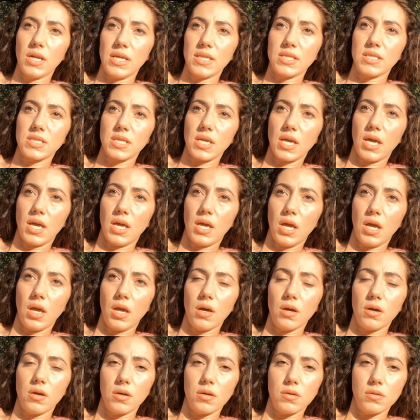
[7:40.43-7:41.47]
let's
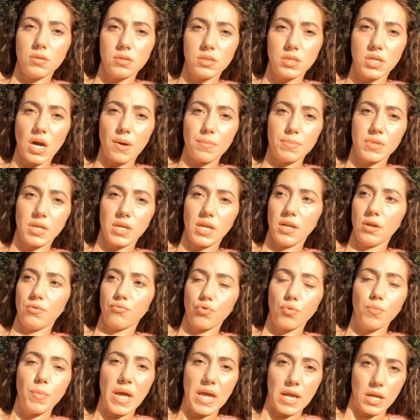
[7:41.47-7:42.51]
say, dubbed in
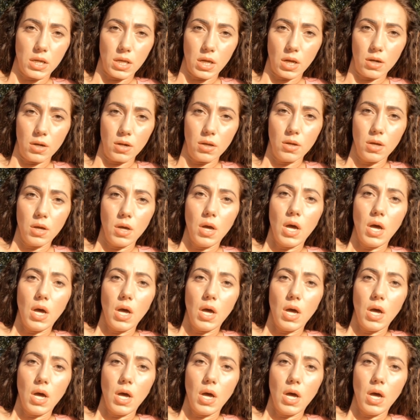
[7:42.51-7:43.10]
Romanian.